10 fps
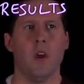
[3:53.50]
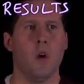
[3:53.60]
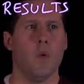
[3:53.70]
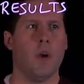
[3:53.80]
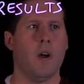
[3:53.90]

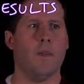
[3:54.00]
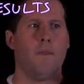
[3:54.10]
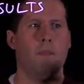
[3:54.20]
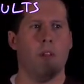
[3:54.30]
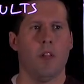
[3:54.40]
Well,
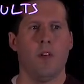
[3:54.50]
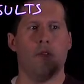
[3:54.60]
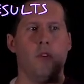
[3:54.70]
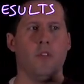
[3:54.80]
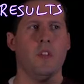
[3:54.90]

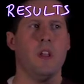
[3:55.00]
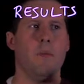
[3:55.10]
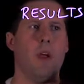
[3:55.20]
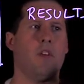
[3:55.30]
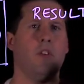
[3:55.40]
first thing I'm
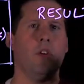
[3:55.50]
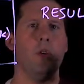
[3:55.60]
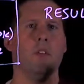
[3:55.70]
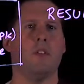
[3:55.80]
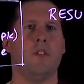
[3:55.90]
actually
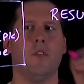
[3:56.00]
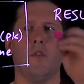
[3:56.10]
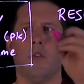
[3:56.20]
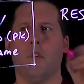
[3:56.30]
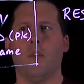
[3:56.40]
going to do
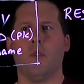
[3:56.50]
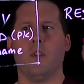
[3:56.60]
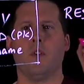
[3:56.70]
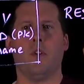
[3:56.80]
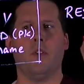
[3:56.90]
for the
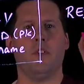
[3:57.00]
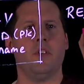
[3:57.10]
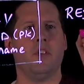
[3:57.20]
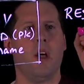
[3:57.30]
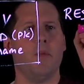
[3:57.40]
results
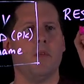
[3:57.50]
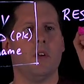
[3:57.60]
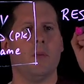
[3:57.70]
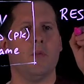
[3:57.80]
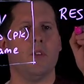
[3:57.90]
is I'm going
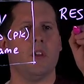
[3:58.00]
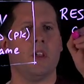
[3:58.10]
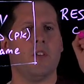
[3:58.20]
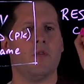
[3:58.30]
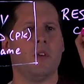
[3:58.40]
to put the
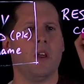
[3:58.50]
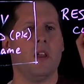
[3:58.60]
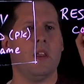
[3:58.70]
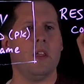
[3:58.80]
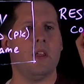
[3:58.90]
country
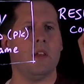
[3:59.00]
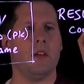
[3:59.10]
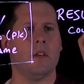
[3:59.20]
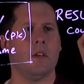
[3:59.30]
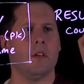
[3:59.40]
ID in,